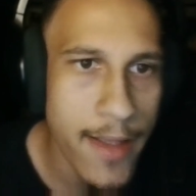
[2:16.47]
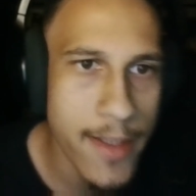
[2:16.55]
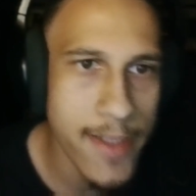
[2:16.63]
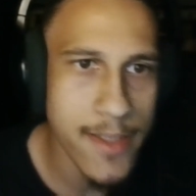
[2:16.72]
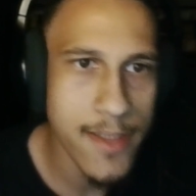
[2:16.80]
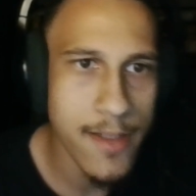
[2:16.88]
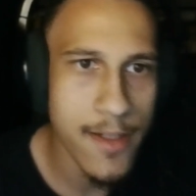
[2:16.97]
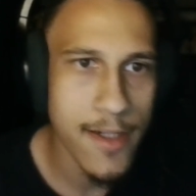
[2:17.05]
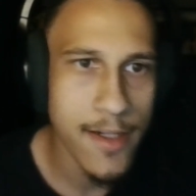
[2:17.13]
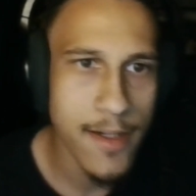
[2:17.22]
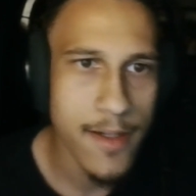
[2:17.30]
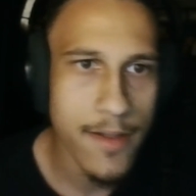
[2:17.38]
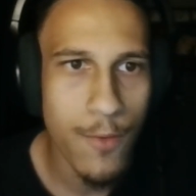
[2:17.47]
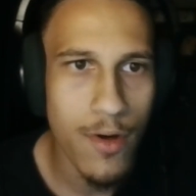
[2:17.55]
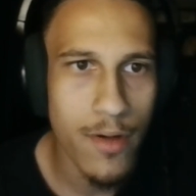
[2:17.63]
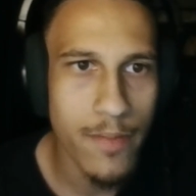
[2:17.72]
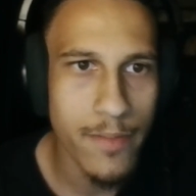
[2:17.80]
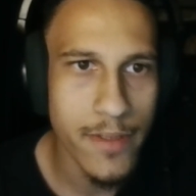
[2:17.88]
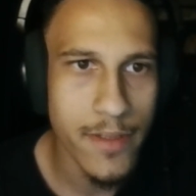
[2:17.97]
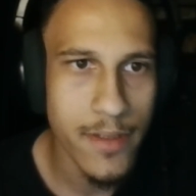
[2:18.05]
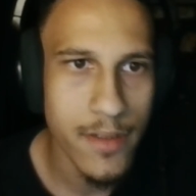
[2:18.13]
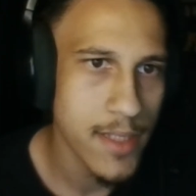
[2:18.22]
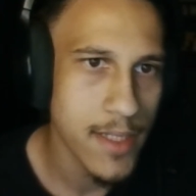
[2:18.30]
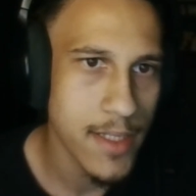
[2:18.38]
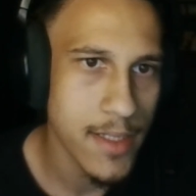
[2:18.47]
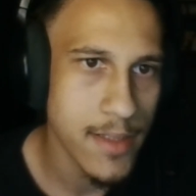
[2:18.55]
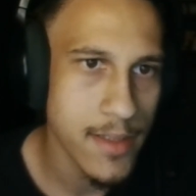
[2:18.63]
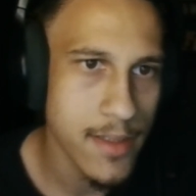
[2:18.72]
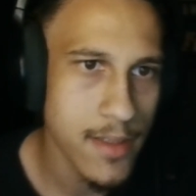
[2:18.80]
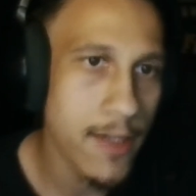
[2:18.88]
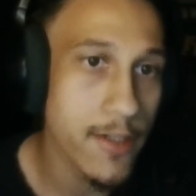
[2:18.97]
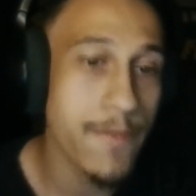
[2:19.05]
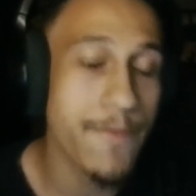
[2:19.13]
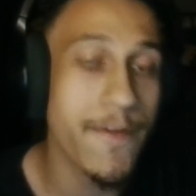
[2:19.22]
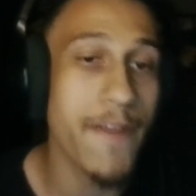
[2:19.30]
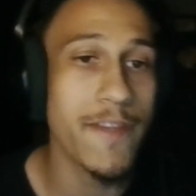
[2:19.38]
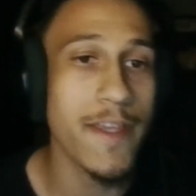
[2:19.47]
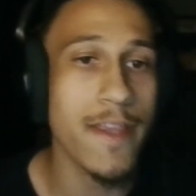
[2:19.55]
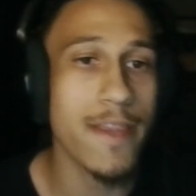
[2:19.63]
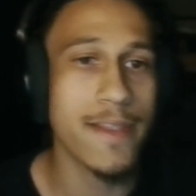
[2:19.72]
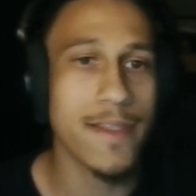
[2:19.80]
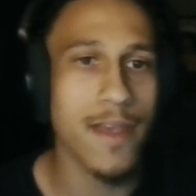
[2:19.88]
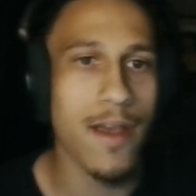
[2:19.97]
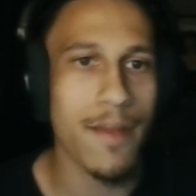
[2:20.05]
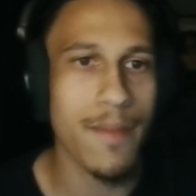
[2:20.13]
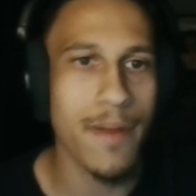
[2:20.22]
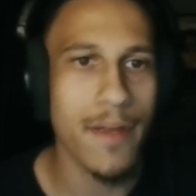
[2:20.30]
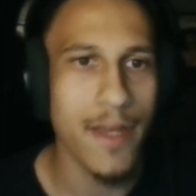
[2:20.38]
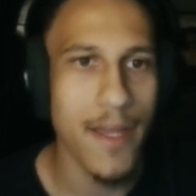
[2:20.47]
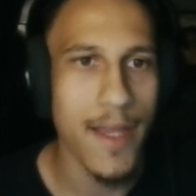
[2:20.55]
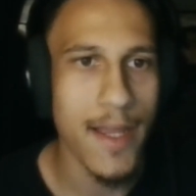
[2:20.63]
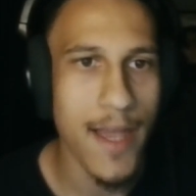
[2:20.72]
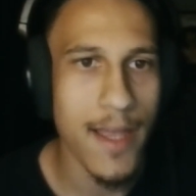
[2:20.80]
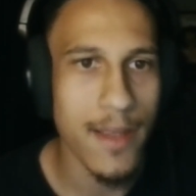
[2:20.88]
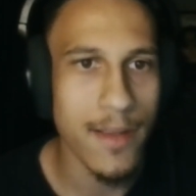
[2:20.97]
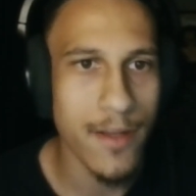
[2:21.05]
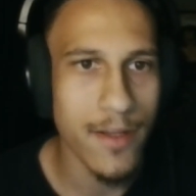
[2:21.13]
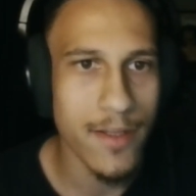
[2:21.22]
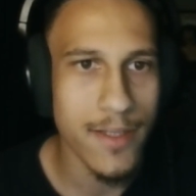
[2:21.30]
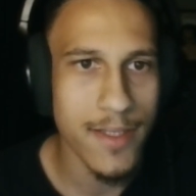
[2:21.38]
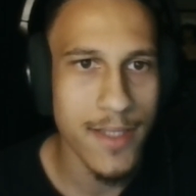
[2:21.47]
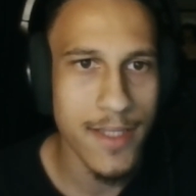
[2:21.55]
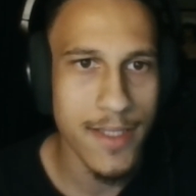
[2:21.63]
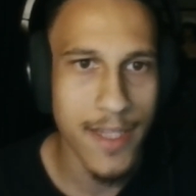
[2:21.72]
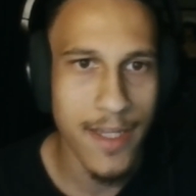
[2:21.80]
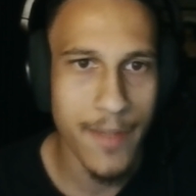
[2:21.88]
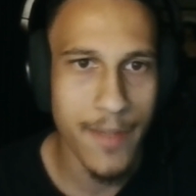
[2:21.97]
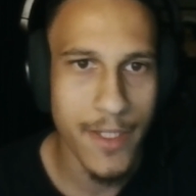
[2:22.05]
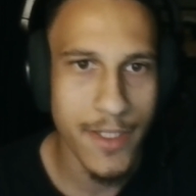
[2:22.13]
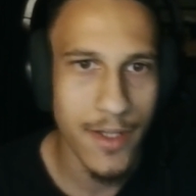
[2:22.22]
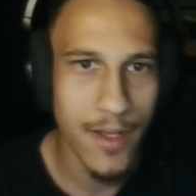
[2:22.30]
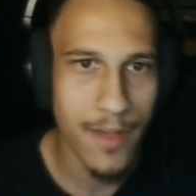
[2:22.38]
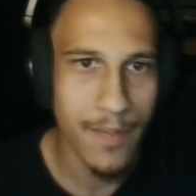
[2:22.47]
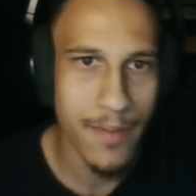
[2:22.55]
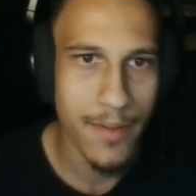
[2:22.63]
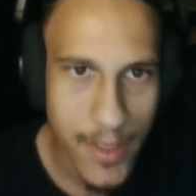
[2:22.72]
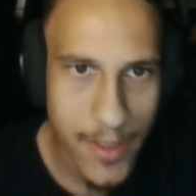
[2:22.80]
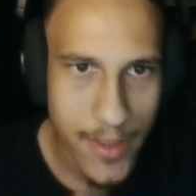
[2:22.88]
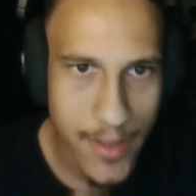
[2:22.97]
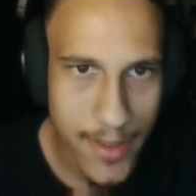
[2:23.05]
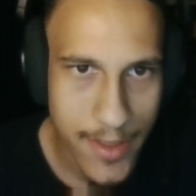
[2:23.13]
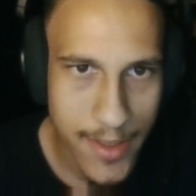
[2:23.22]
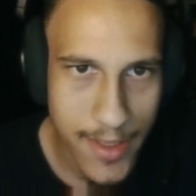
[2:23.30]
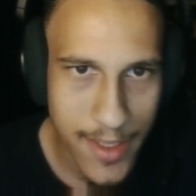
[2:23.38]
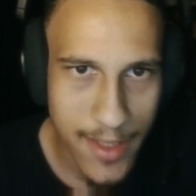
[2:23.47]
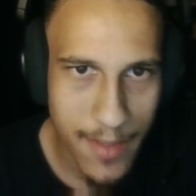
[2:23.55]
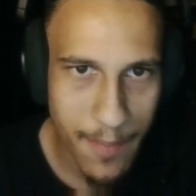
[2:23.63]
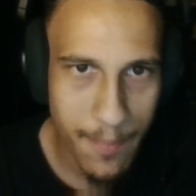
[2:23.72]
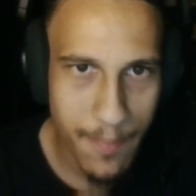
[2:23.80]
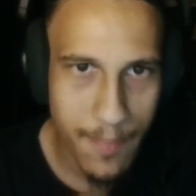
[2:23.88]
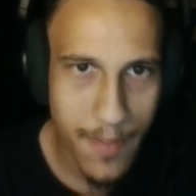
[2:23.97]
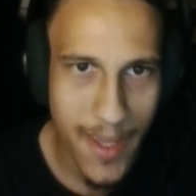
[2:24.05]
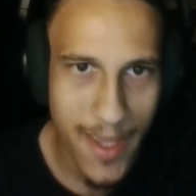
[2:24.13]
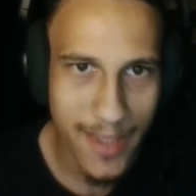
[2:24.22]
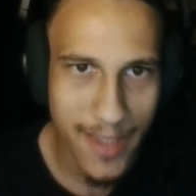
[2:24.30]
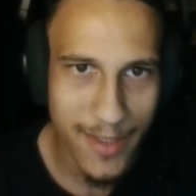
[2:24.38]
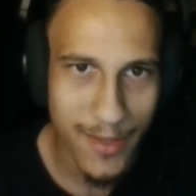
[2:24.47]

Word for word: Alistair Forbes says 950th sub, and I looked this animation up just to see the hit